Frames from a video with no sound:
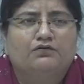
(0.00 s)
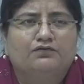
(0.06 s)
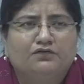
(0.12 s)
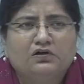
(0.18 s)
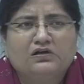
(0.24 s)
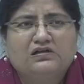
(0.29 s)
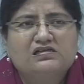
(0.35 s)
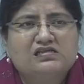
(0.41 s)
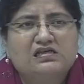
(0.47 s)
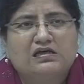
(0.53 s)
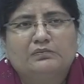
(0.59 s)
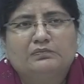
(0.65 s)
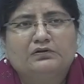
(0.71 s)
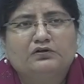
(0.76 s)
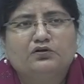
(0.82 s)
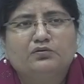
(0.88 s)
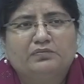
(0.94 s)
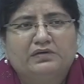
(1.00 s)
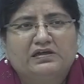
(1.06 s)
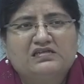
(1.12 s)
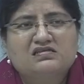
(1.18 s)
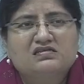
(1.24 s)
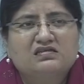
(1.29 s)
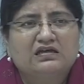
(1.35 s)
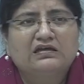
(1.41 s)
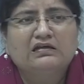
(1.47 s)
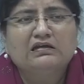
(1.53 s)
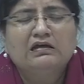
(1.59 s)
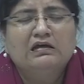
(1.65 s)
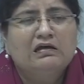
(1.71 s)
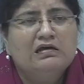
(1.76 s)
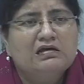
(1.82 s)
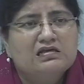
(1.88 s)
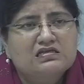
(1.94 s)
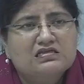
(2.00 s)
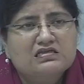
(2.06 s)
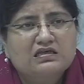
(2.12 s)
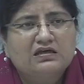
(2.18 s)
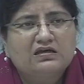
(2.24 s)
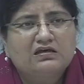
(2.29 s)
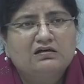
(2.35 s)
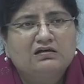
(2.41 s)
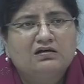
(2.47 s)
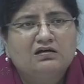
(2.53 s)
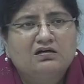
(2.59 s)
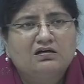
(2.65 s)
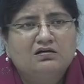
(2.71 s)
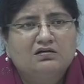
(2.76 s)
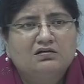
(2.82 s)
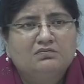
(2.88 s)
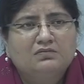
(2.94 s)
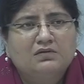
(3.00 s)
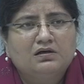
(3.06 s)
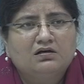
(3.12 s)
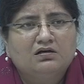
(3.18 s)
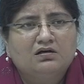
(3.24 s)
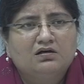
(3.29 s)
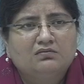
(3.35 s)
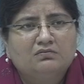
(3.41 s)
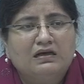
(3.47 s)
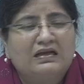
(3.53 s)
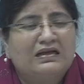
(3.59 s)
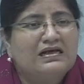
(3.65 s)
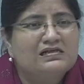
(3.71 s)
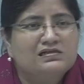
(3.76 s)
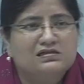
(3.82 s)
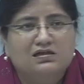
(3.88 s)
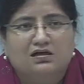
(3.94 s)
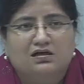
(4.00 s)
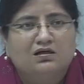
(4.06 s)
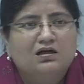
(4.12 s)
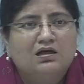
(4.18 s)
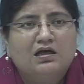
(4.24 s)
For example, you're based in say Alaska,